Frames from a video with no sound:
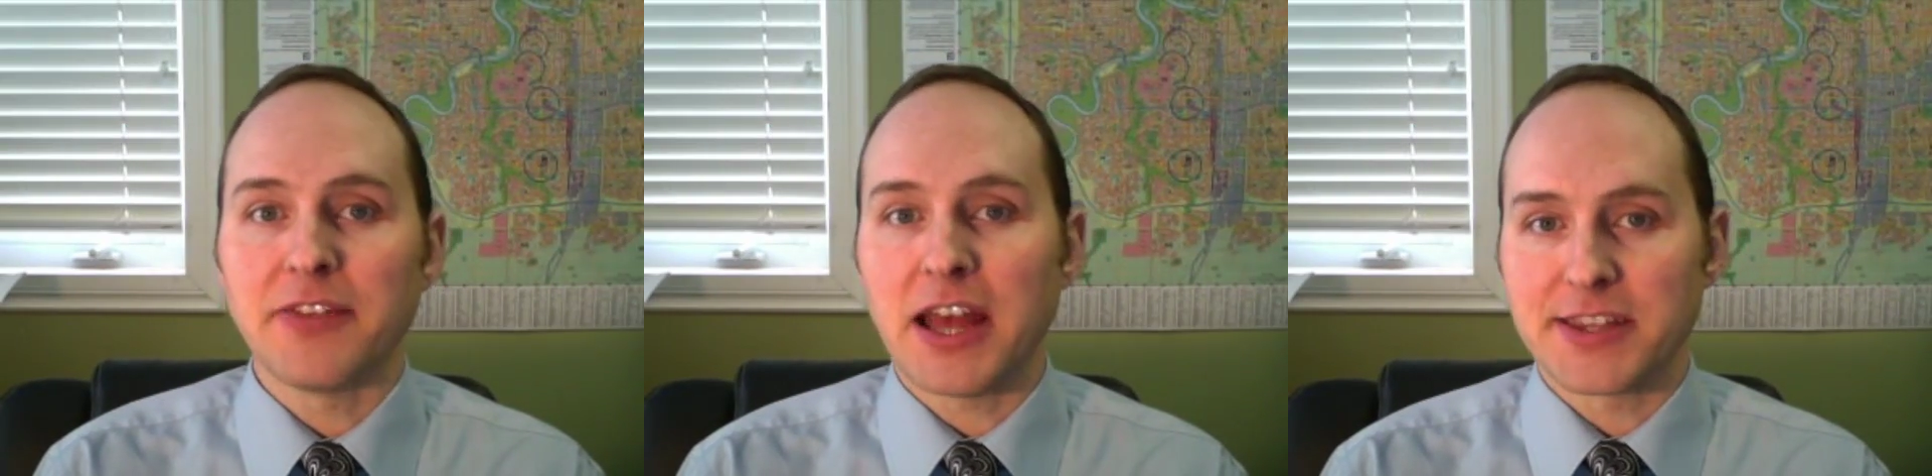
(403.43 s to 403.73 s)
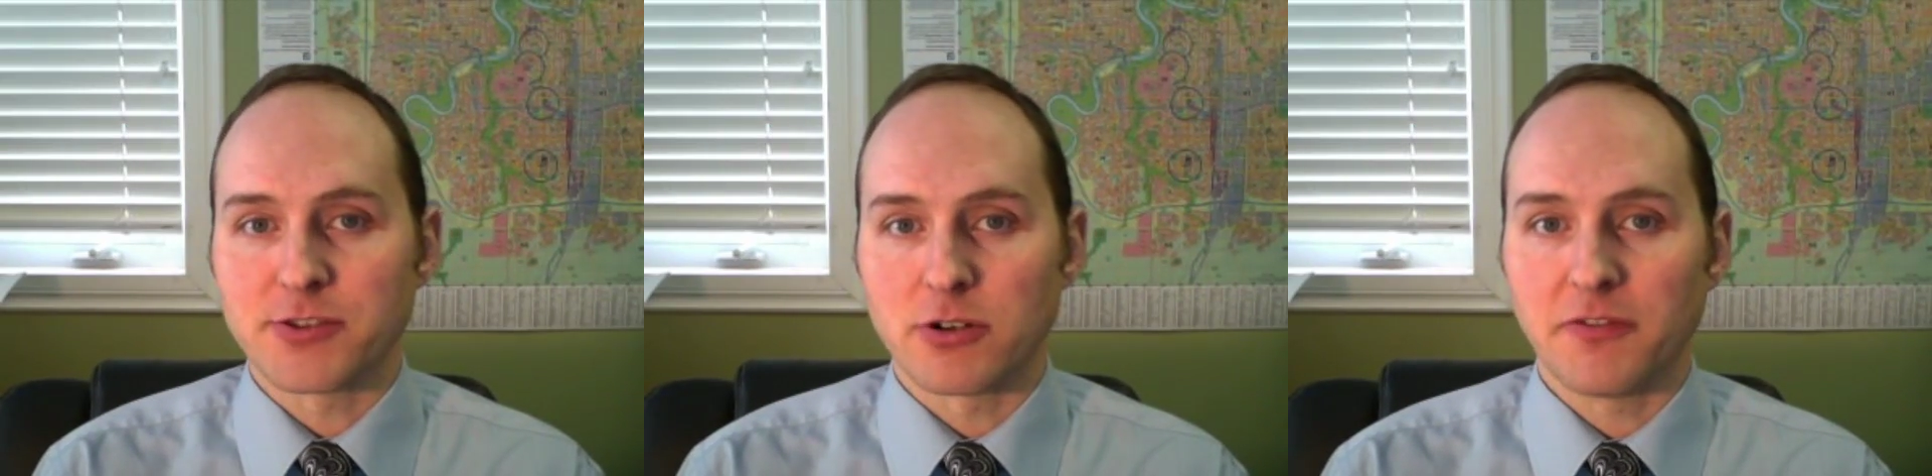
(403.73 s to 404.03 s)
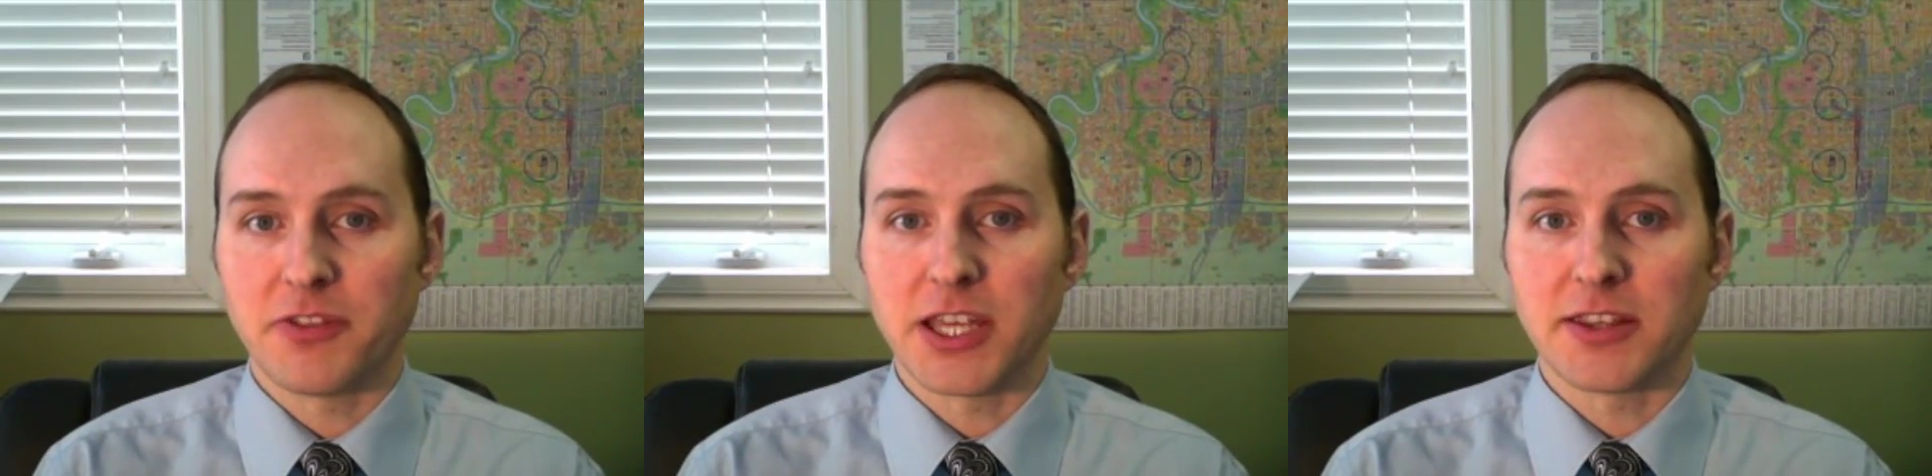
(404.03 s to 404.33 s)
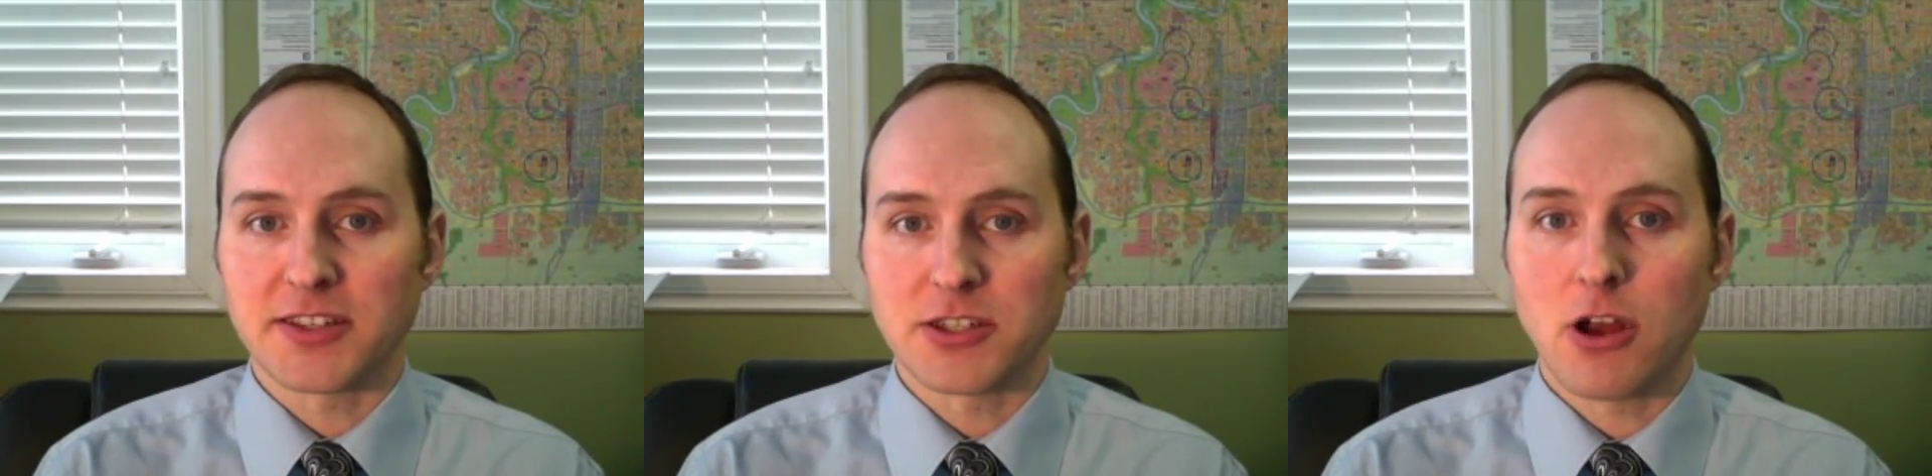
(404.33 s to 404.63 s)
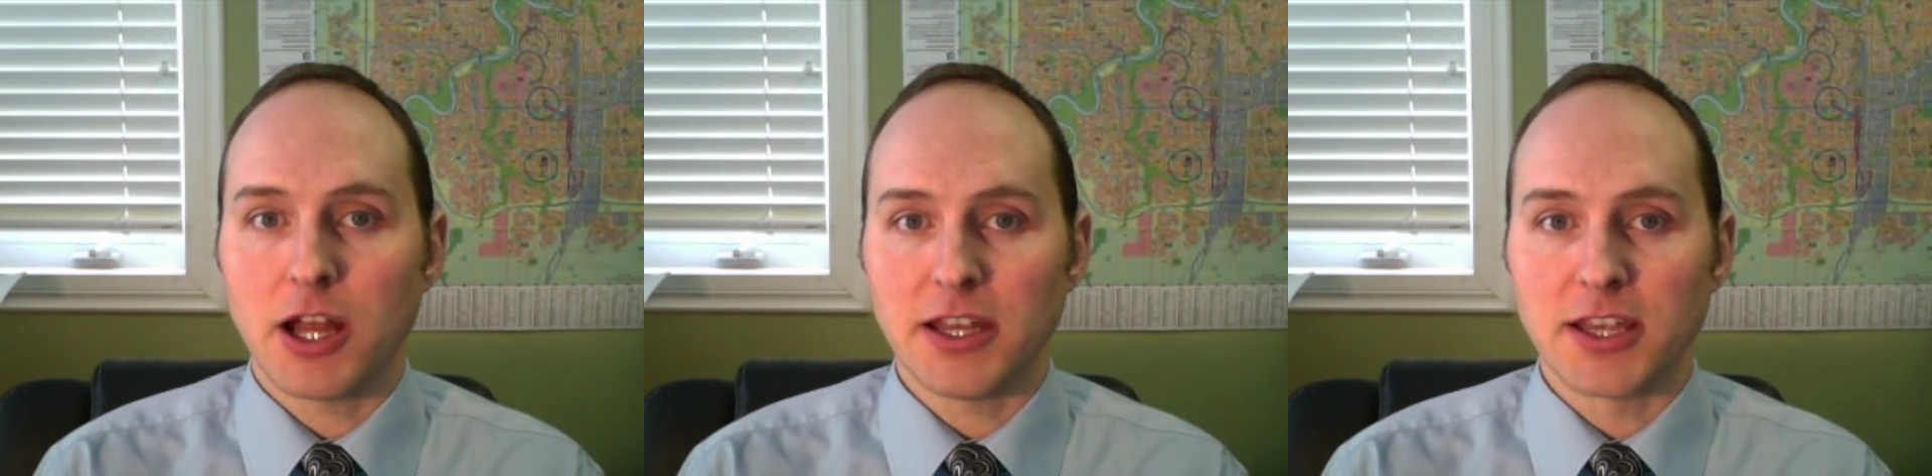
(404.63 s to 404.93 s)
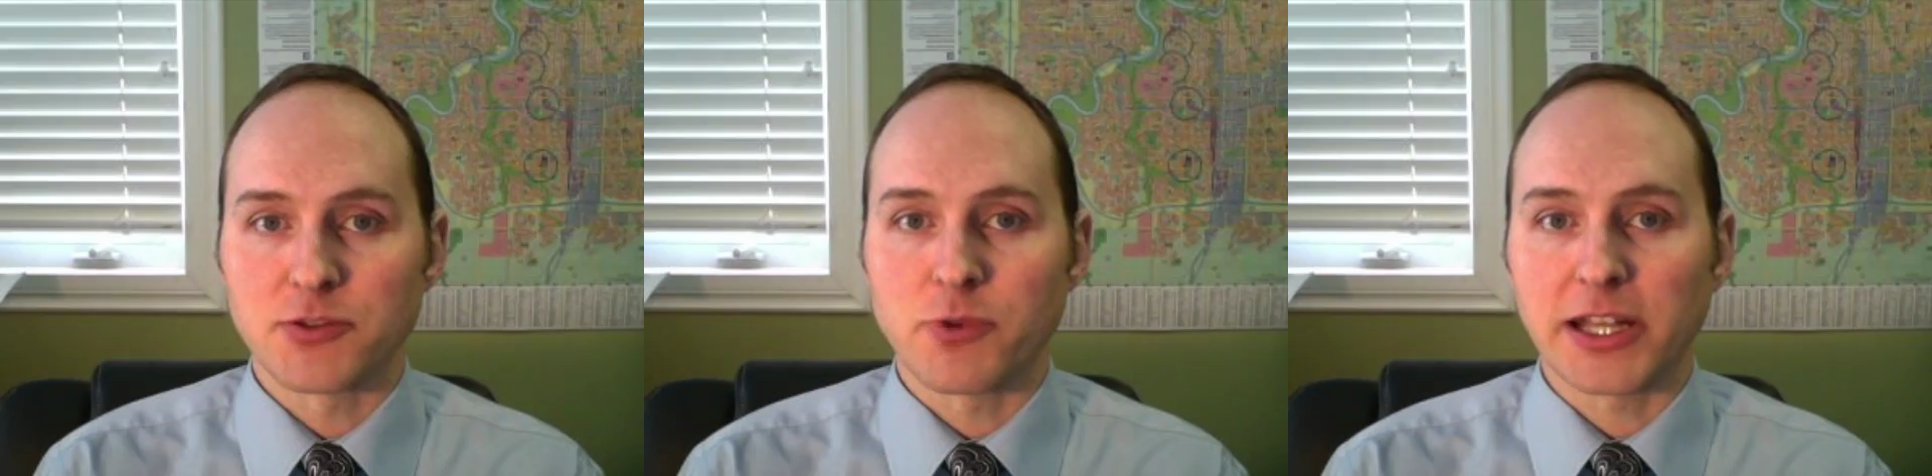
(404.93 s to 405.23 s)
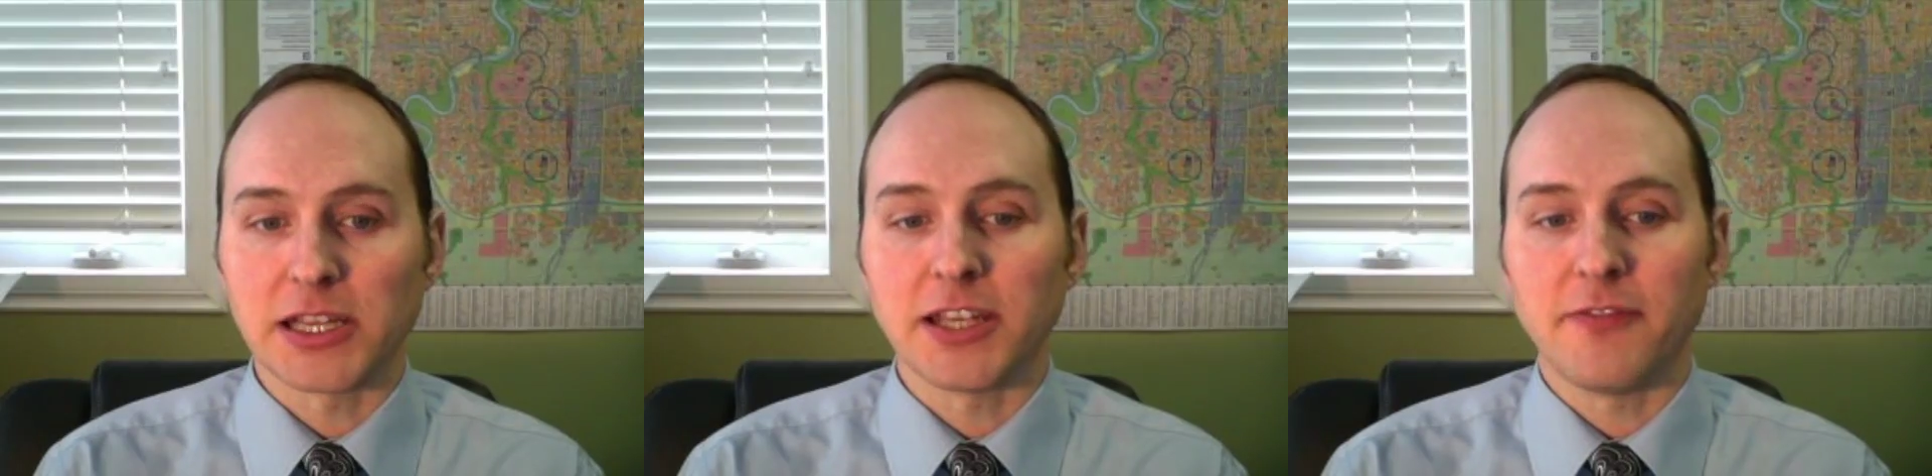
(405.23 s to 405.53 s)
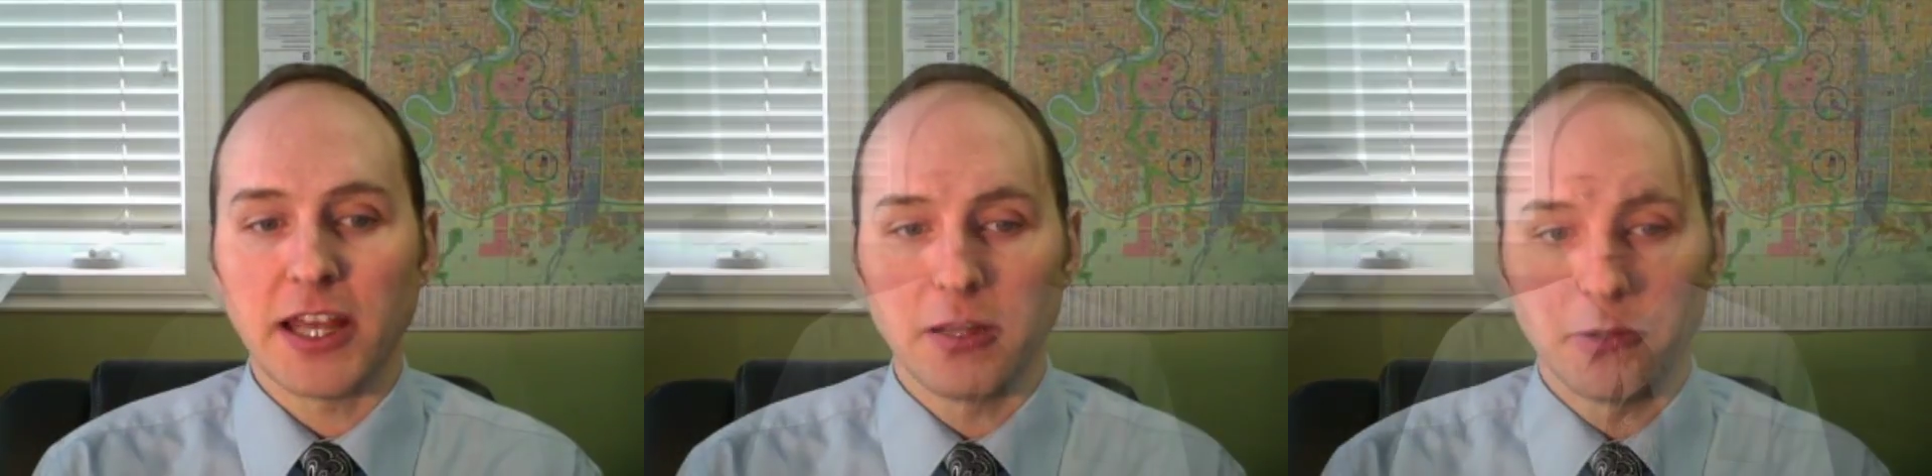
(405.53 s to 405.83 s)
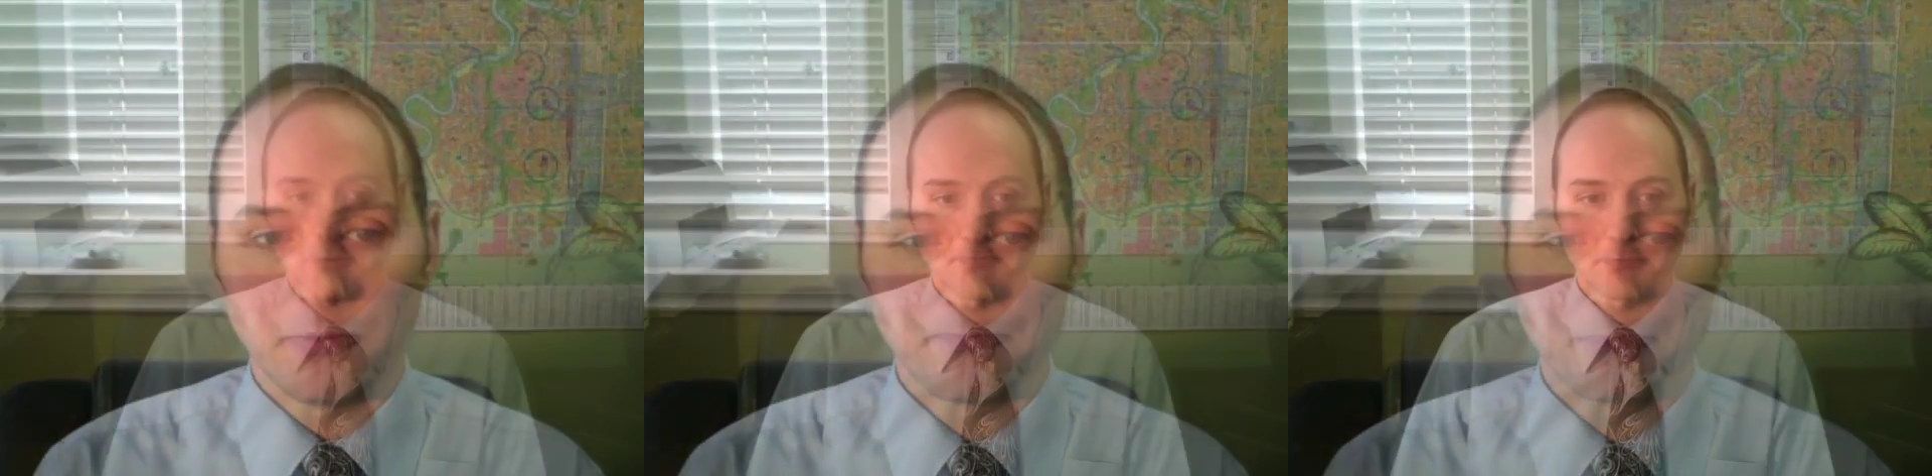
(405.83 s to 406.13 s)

and that sort of thing that's not as readily available.